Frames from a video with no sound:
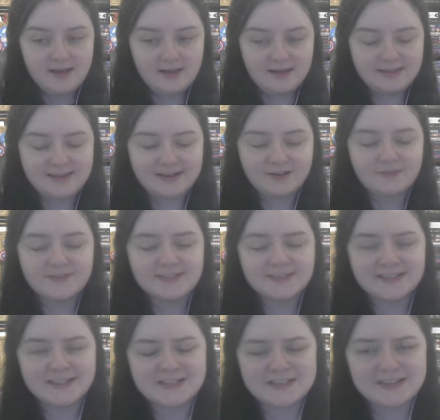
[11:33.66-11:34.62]
And that
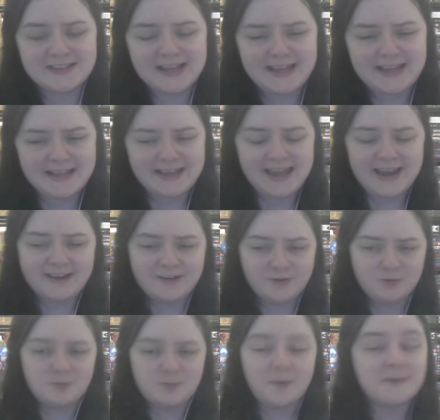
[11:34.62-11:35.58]
conversation that he
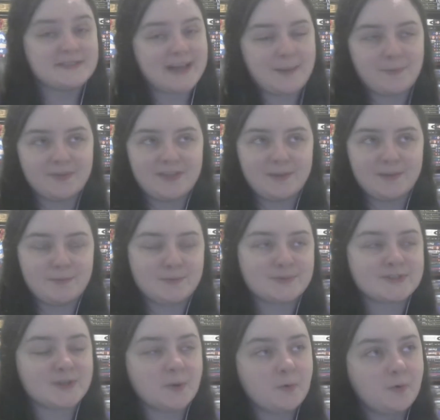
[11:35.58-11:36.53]
and almost had with him, it
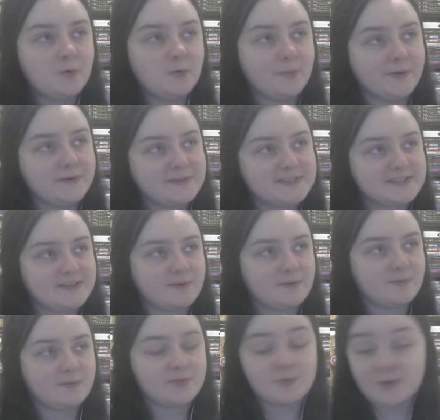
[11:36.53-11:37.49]
was so almost
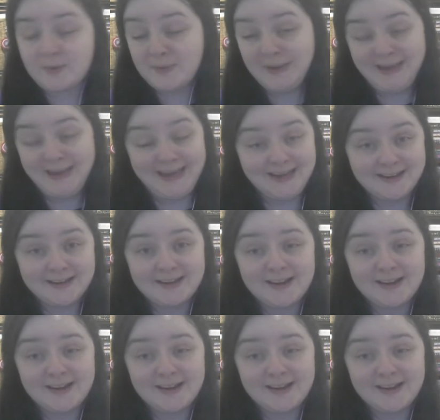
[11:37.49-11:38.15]
the one we needed.